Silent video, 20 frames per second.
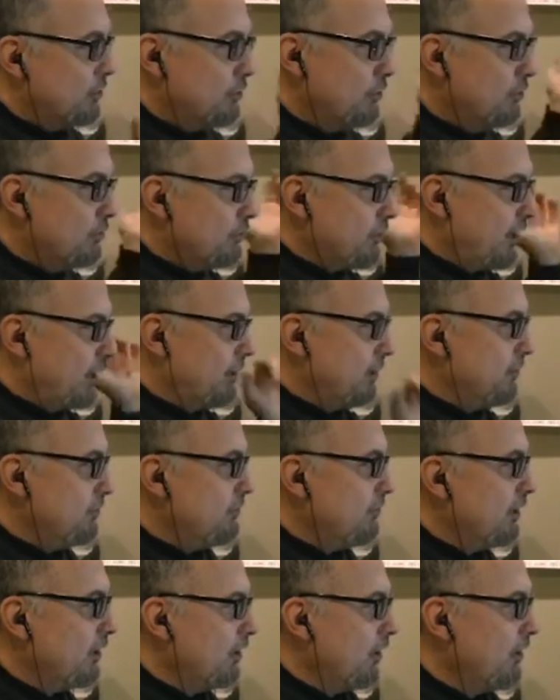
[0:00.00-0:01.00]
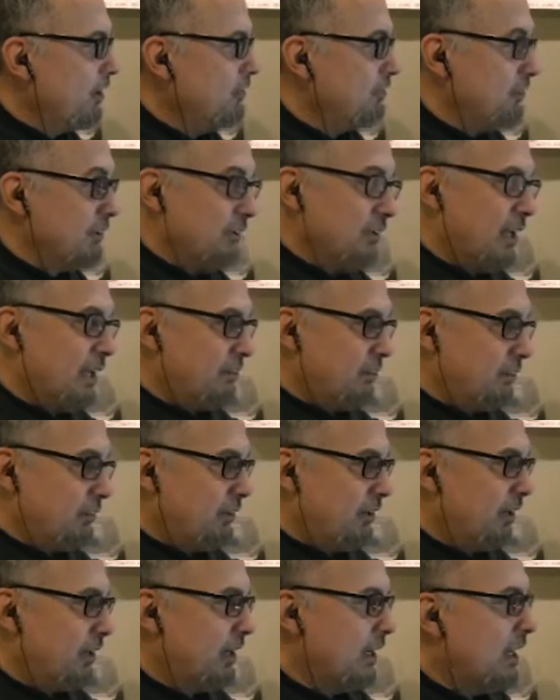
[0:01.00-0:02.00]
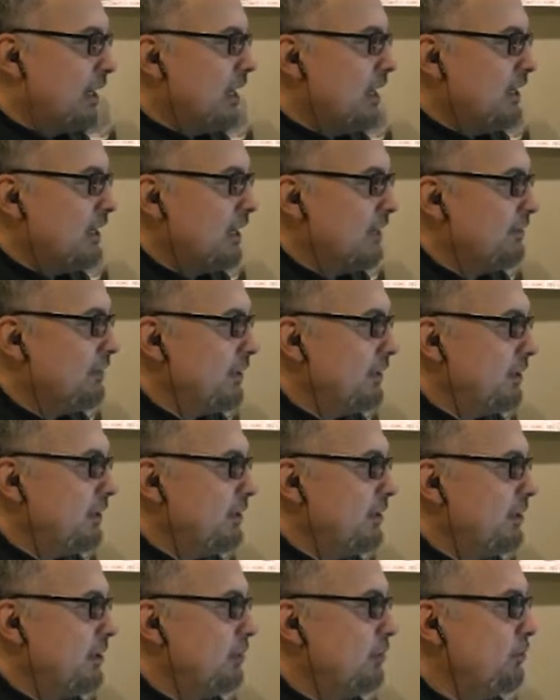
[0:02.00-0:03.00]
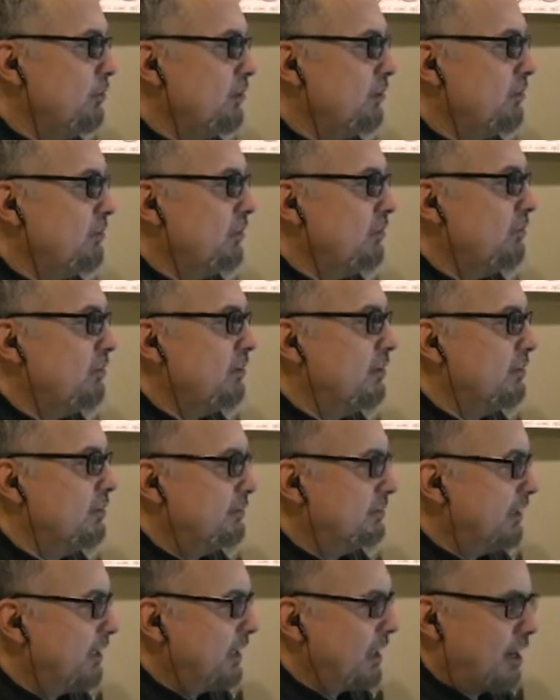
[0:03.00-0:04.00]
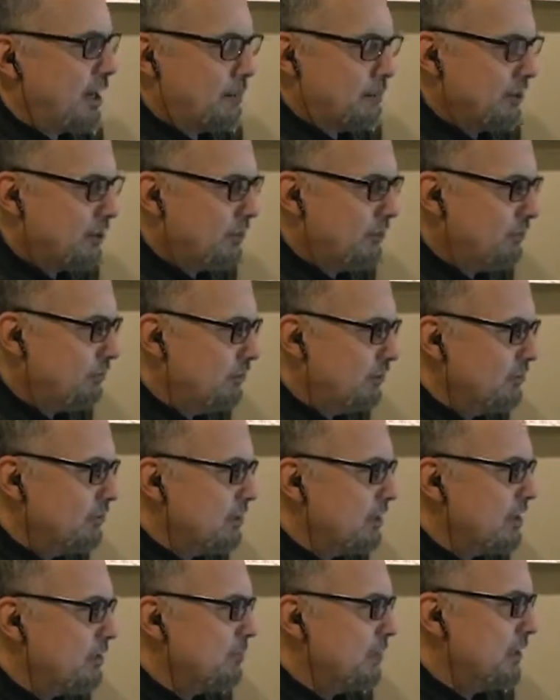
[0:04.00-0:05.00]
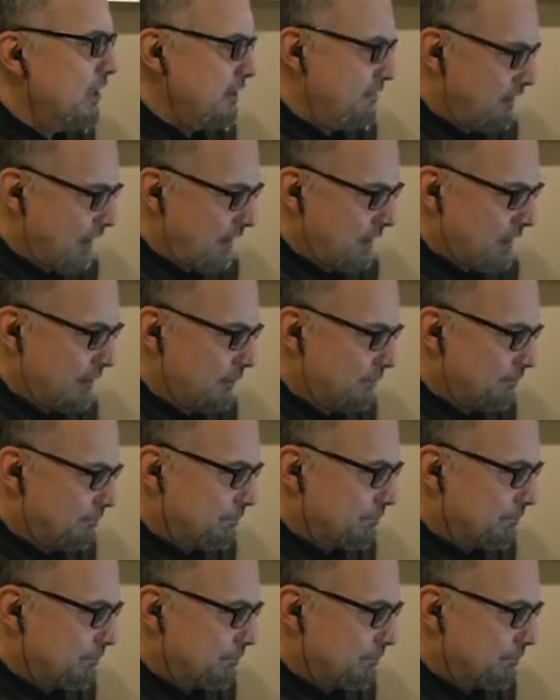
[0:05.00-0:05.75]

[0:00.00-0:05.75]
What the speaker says: Cruz argues the law is still necessary, given the continued existence of a communist regime in Havana.